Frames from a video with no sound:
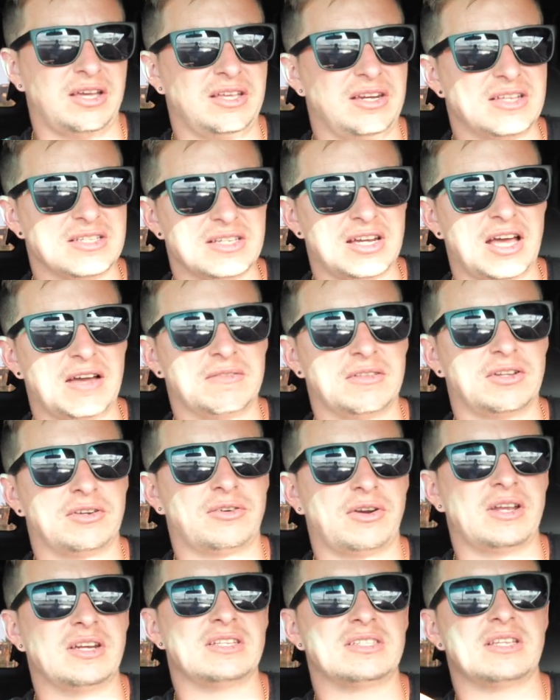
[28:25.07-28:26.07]
He doesn't have the
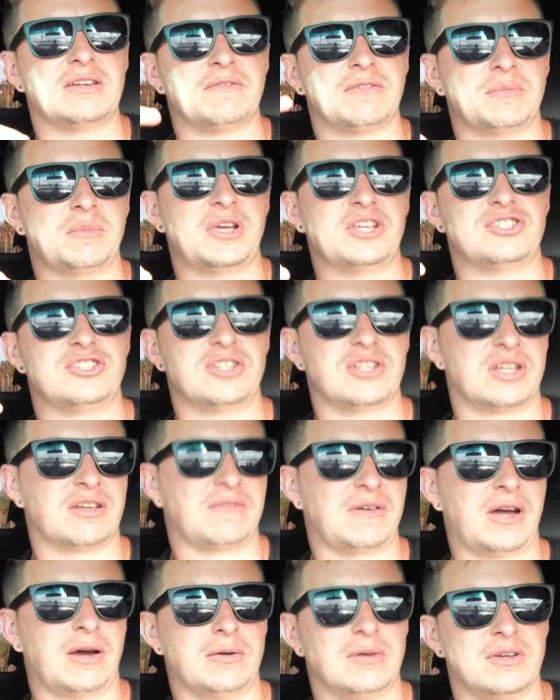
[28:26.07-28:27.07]
greatest information to
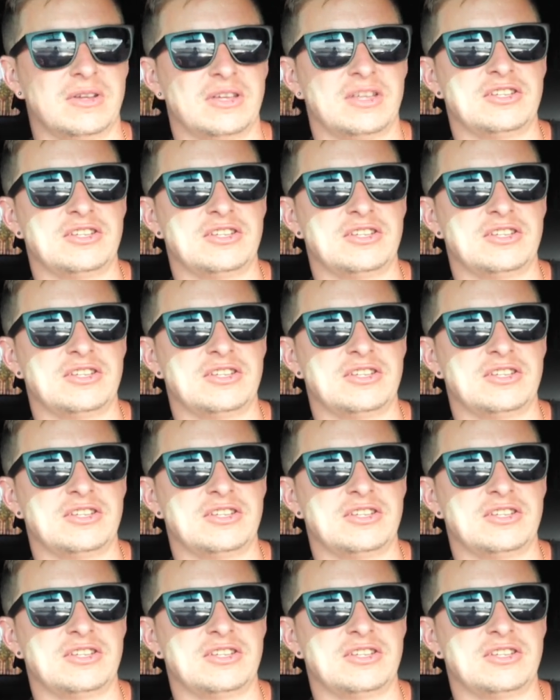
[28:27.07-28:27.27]
give out.